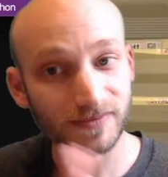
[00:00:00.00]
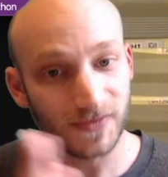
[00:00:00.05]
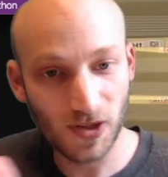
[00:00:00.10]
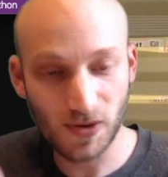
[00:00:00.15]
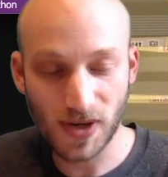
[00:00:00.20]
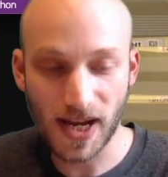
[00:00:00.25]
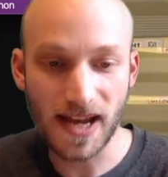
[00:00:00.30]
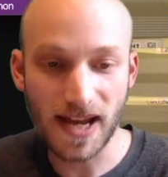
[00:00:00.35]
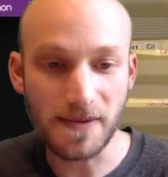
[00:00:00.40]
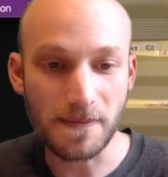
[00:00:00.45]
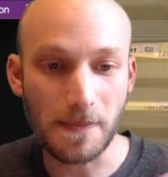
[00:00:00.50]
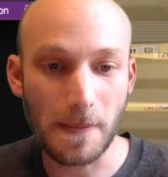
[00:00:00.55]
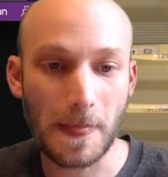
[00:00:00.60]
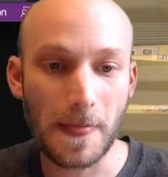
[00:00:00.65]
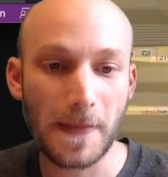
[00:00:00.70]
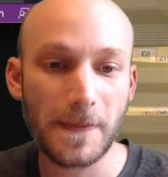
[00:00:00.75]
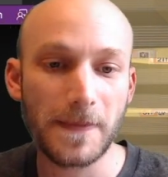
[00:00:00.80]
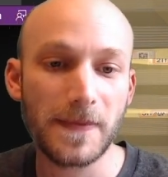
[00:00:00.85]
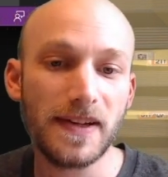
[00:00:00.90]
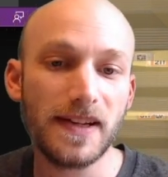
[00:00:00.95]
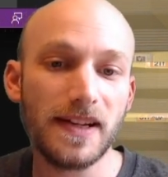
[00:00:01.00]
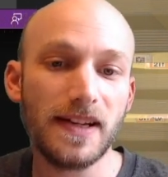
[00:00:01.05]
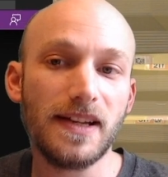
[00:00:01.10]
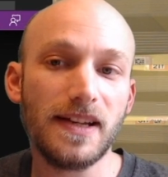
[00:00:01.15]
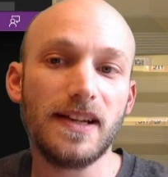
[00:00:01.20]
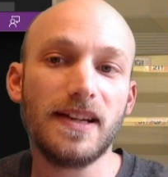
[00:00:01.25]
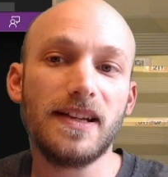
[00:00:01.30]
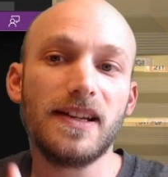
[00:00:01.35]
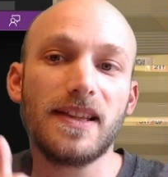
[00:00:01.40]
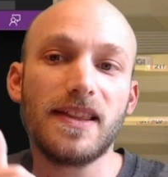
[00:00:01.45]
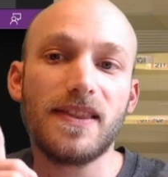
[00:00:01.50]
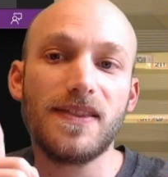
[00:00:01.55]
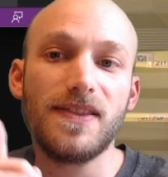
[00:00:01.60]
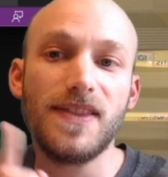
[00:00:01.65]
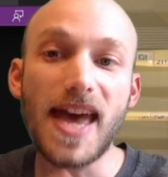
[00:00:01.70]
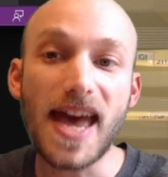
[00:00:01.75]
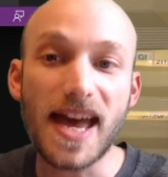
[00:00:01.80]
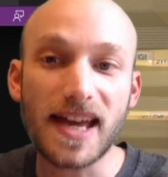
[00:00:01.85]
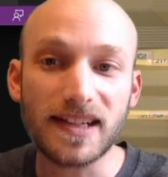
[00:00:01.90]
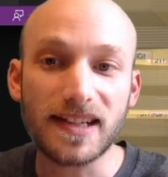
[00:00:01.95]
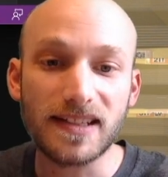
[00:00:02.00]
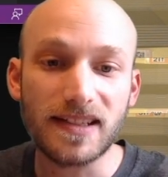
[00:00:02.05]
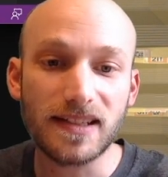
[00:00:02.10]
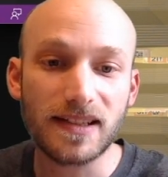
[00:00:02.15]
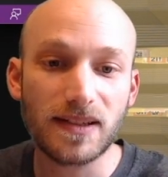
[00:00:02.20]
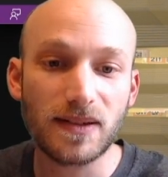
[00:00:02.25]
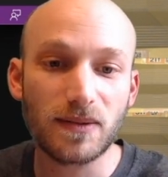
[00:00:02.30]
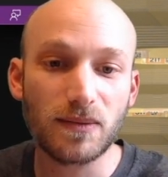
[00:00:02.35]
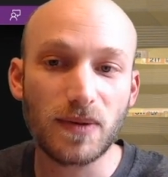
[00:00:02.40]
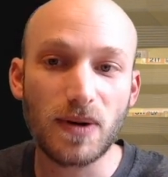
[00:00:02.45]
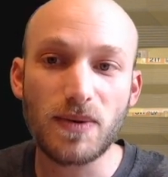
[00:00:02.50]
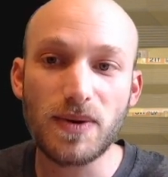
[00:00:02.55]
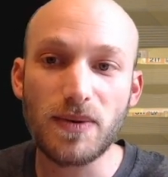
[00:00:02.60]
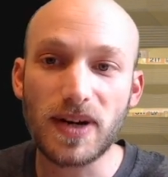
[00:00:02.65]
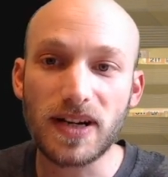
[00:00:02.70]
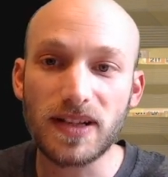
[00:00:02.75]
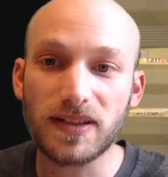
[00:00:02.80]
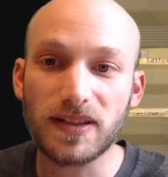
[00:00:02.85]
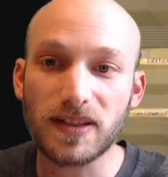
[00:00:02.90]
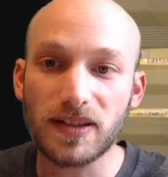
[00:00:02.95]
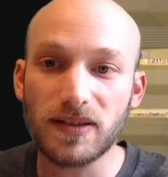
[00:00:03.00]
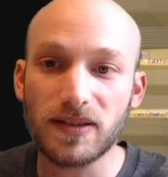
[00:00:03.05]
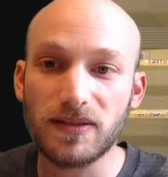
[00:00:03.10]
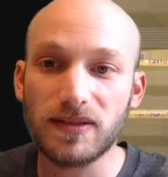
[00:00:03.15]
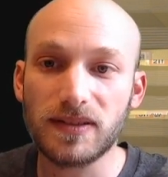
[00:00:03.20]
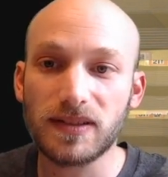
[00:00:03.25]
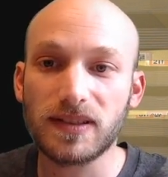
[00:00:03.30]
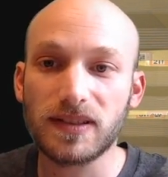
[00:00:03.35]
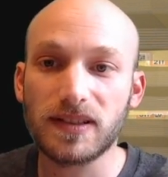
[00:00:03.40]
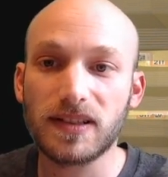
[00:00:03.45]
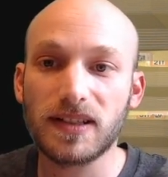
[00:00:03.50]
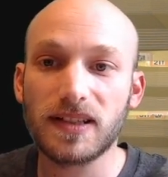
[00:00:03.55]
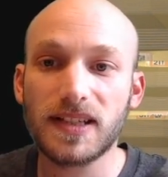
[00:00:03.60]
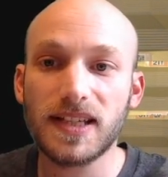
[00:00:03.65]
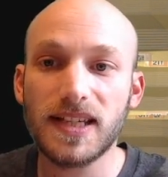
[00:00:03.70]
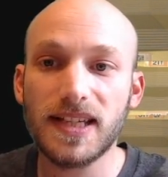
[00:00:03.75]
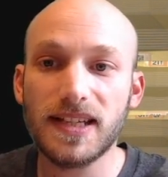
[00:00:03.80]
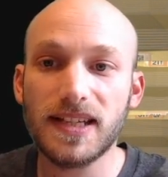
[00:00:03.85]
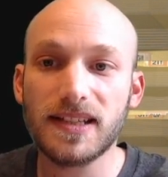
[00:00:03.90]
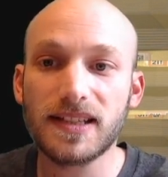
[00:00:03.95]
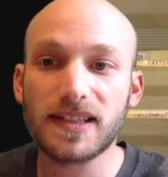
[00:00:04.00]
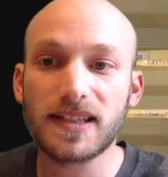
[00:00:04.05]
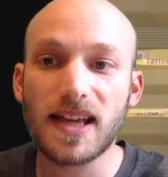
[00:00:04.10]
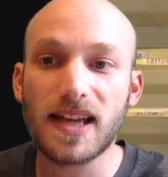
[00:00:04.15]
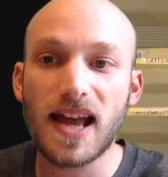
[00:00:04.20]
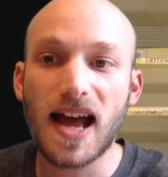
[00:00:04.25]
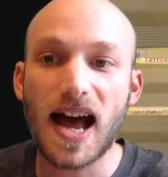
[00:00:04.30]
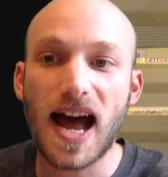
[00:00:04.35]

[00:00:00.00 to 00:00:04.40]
Okay. Then what we want to do is,